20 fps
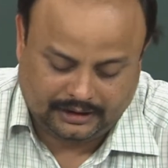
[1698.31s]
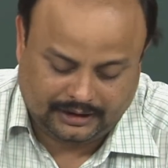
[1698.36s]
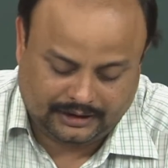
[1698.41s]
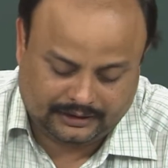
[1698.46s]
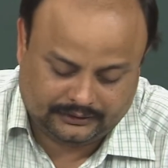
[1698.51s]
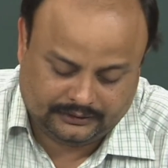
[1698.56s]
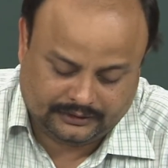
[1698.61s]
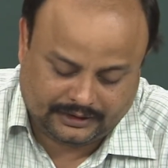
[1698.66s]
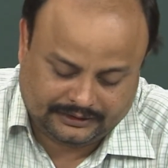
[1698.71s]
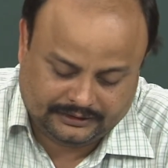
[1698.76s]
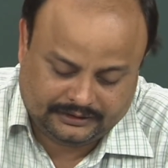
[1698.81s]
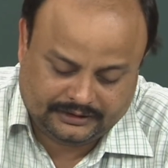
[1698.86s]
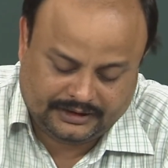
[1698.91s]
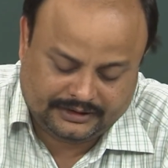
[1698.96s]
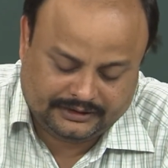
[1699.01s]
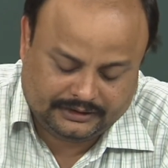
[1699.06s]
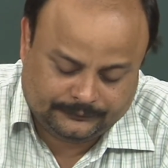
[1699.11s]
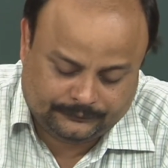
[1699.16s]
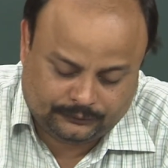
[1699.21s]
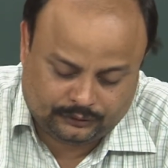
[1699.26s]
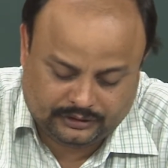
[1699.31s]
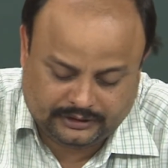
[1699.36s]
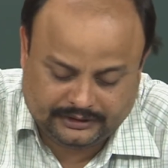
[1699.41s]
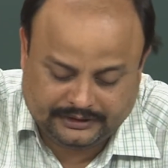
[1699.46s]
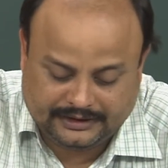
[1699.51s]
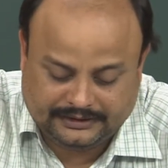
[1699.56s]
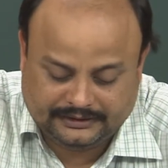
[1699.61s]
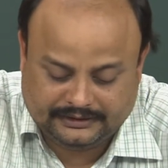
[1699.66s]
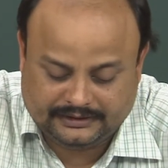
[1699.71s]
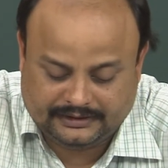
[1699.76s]
In 1994
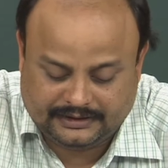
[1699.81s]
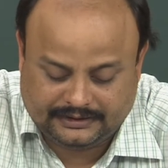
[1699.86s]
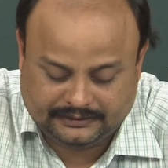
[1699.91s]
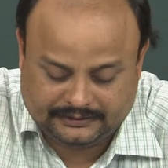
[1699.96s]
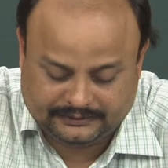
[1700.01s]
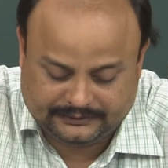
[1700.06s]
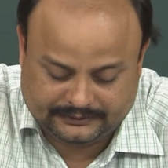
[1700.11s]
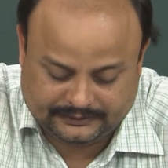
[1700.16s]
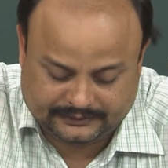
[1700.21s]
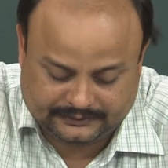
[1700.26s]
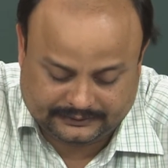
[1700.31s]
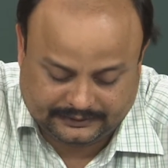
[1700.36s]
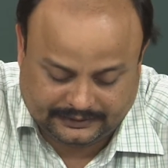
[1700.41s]
and 1996